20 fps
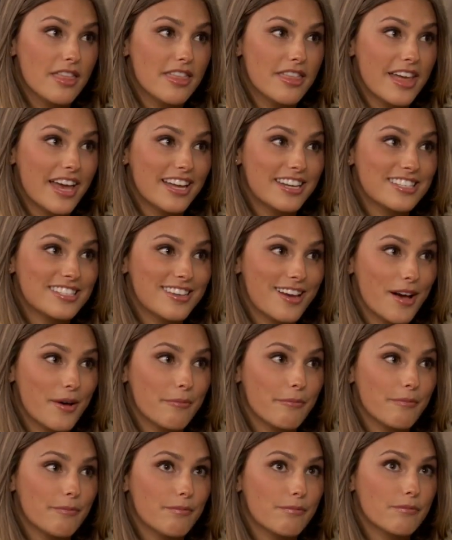that
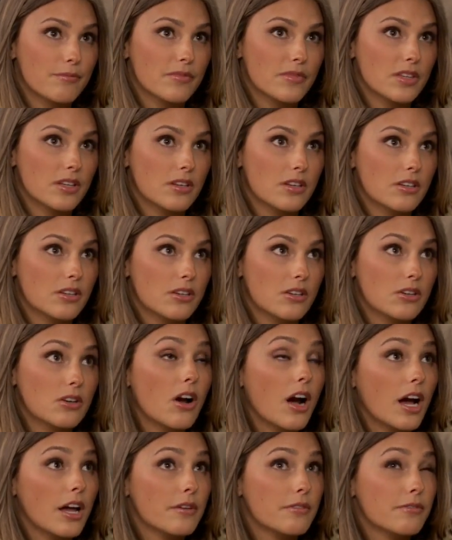
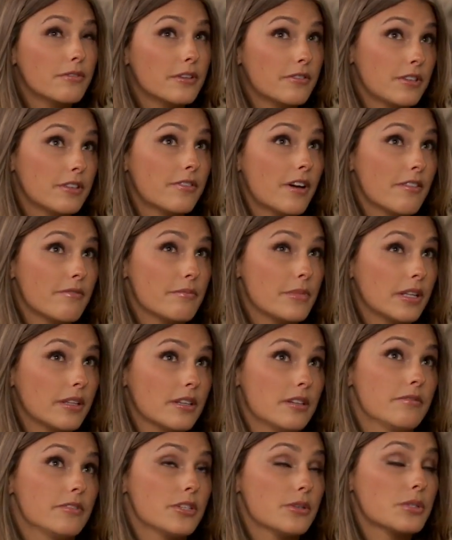got 55
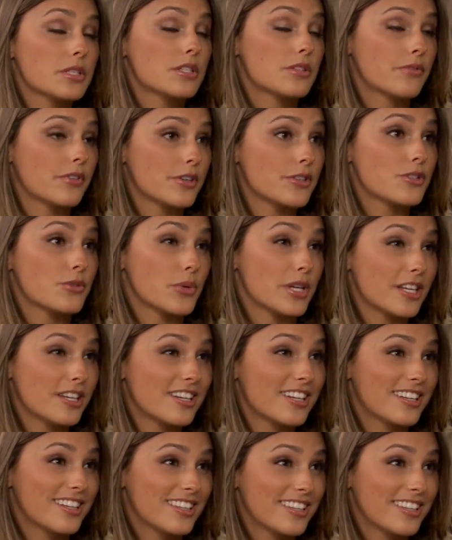million views the first week.